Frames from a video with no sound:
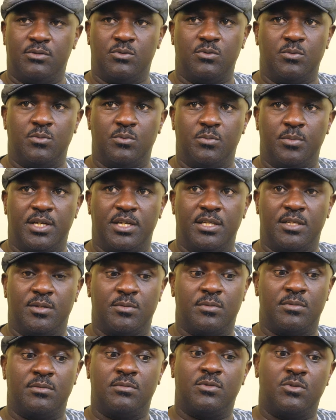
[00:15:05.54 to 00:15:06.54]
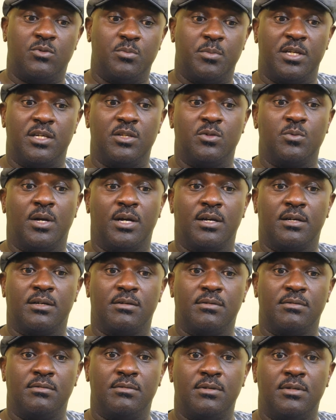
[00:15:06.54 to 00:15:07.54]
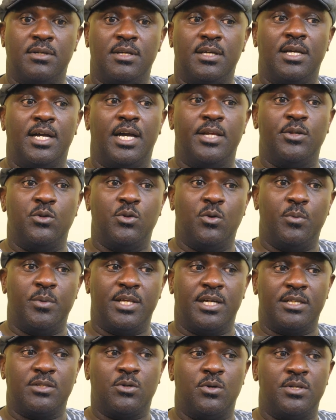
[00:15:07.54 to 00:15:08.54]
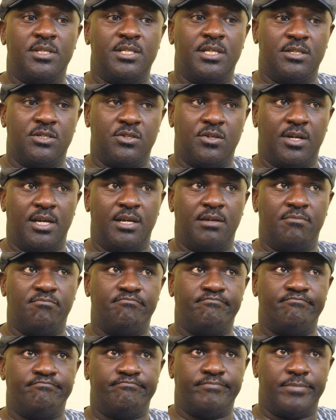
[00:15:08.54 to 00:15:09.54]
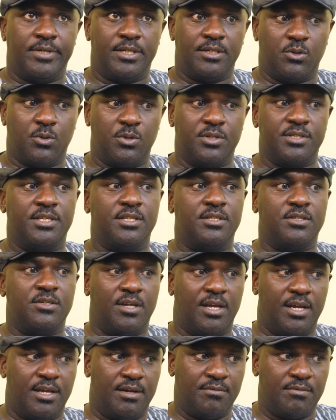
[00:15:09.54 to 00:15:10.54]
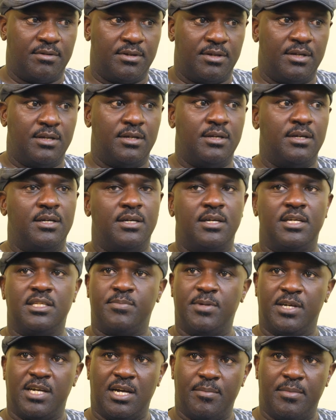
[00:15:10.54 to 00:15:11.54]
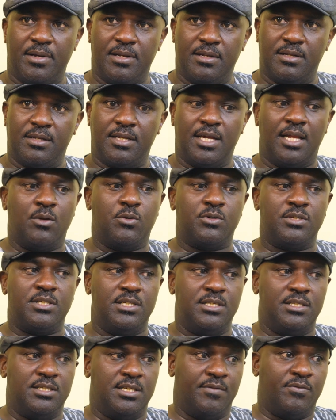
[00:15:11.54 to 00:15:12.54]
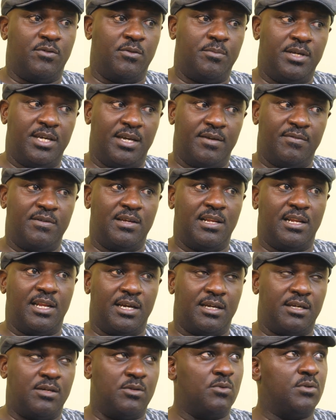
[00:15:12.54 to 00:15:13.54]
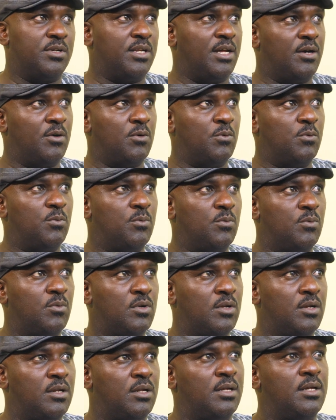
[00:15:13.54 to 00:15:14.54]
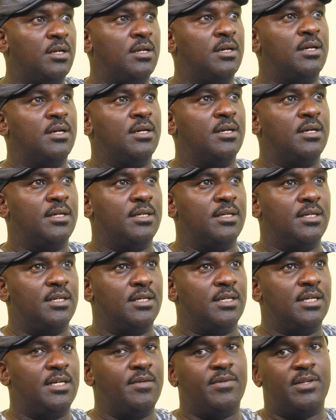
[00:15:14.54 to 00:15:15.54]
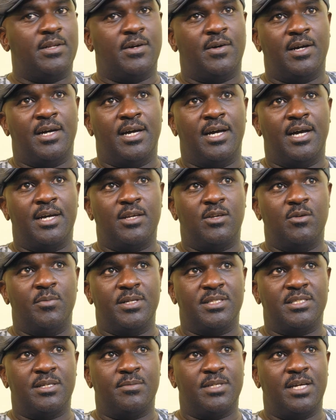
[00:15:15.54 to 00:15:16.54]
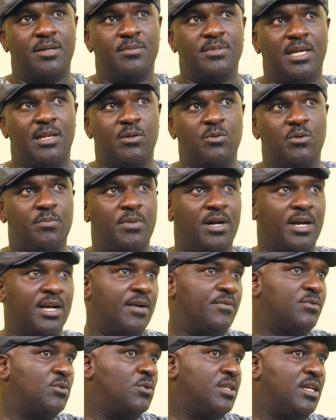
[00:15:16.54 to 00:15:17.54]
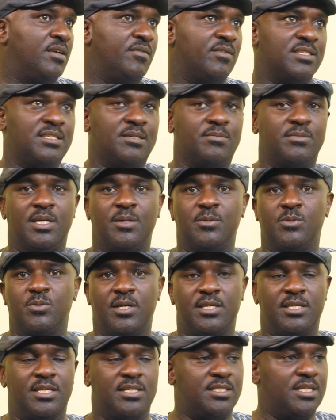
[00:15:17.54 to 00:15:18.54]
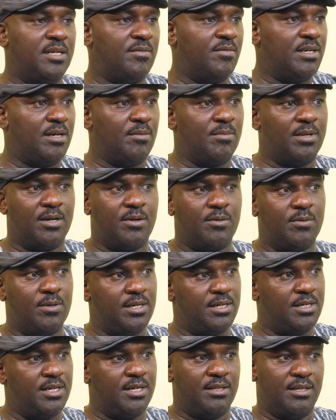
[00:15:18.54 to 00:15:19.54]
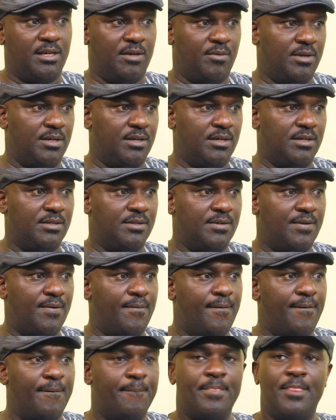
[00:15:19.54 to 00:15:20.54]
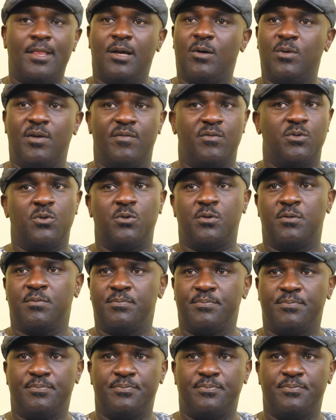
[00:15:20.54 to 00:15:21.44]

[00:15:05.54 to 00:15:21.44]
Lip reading: to make it work. And you know, with that constant trying and constant trying, it's become a lot easier. For me, I feel like, you know, now, even our argument, sometimes I look back, after all, even sometimes we are just driving, I'm like, we have grown